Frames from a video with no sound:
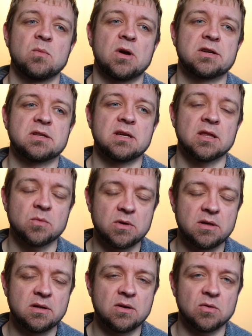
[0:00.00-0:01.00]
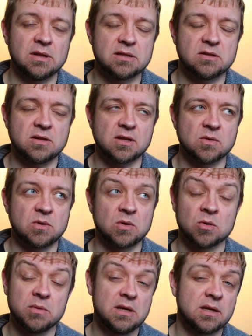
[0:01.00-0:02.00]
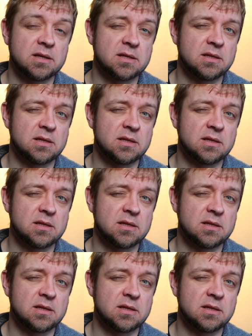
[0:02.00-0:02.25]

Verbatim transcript: watch the other one or listen to the other one or read it,